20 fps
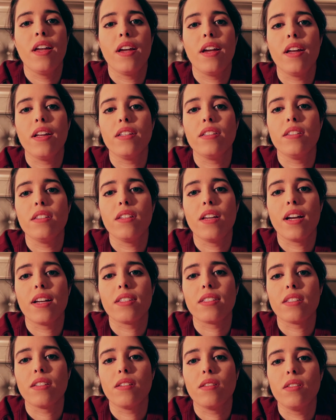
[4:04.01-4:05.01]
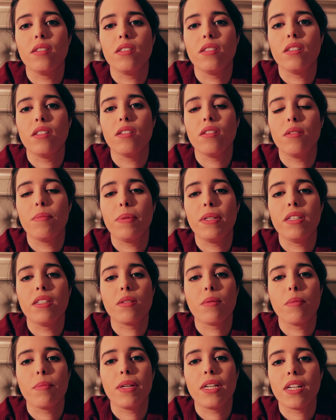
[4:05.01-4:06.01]
and asking
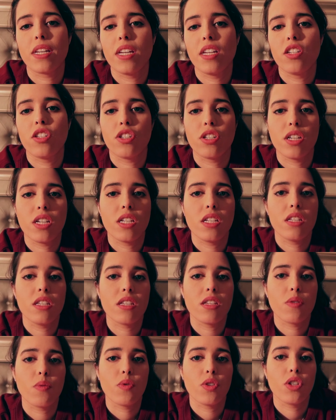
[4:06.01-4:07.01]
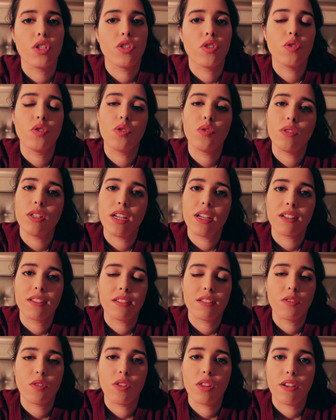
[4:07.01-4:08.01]
opinions on medications and what you should do
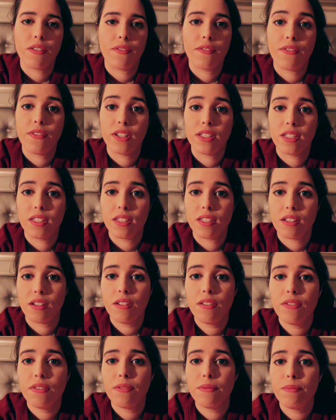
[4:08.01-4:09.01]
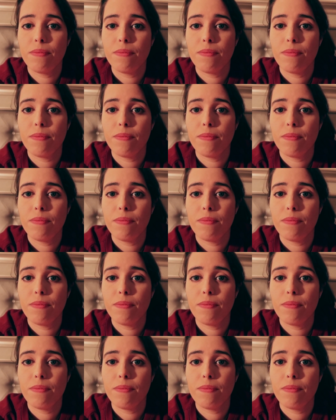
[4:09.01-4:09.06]
next and all that fun stuff.